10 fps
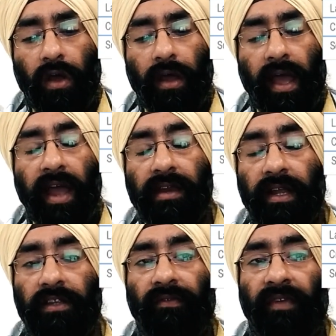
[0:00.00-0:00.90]

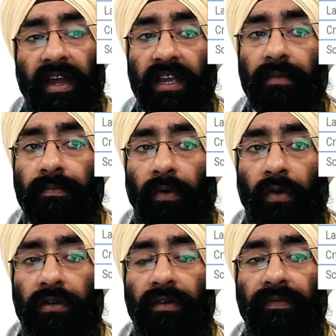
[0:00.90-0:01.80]
very
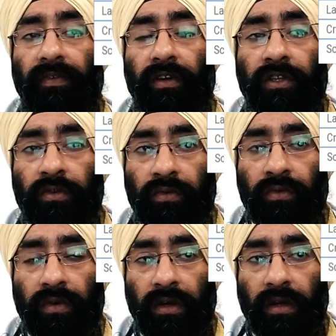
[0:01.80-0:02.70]
important for
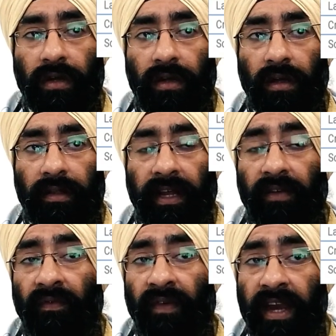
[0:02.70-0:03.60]
you that
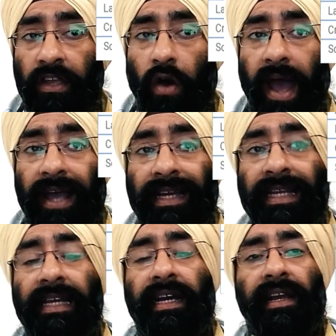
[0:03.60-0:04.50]
when your
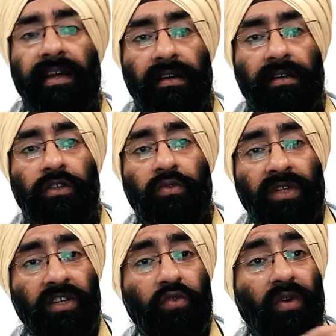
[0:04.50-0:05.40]
acne clears, you
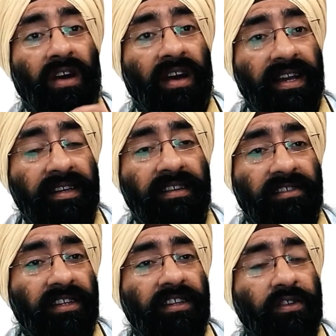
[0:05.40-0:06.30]
need to
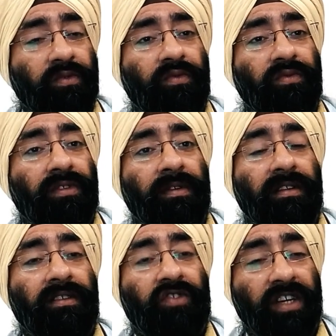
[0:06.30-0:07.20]
continue
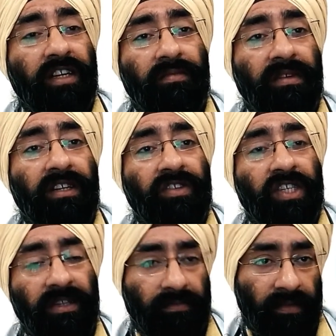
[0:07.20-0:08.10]
the treatment
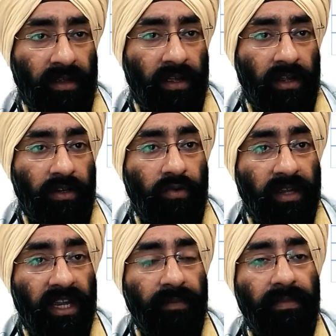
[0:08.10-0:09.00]
regime to
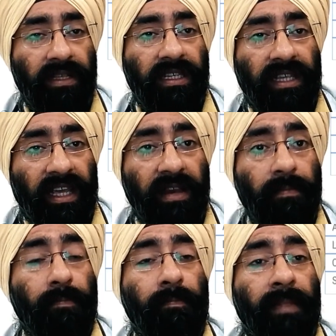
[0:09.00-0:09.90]
keep the
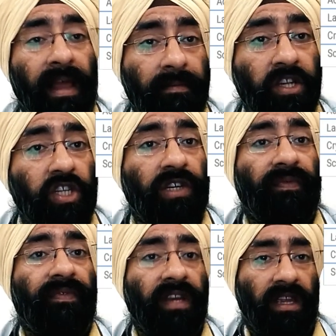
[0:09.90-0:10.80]
skin blemish
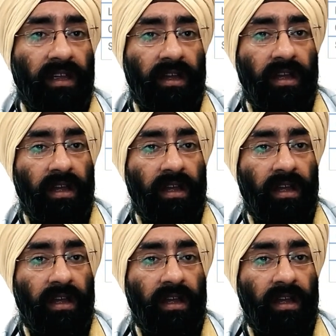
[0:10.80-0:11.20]
free.